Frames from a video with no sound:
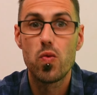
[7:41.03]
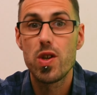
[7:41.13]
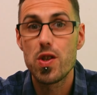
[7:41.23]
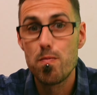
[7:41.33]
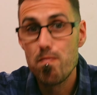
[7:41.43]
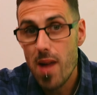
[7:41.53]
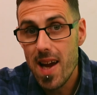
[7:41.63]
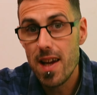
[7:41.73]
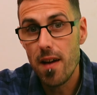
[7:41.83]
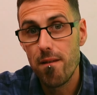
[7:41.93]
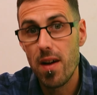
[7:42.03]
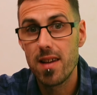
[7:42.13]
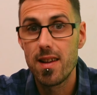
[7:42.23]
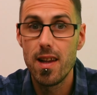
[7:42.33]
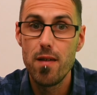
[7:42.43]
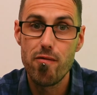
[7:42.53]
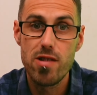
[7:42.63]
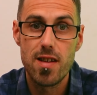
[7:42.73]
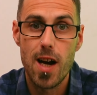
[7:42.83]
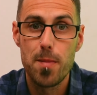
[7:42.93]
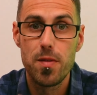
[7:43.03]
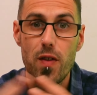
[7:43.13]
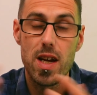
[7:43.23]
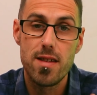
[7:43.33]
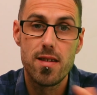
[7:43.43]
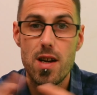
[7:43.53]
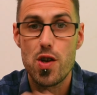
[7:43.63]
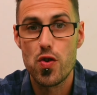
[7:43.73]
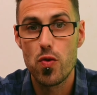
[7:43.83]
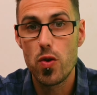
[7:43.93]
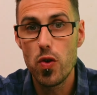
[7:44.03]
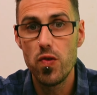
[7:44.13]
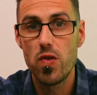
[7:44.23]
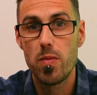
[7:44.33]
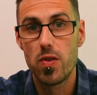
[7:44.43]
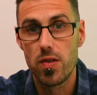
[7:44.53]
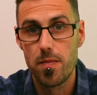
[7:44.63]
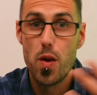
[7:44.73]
which may affect delivery times for international customers.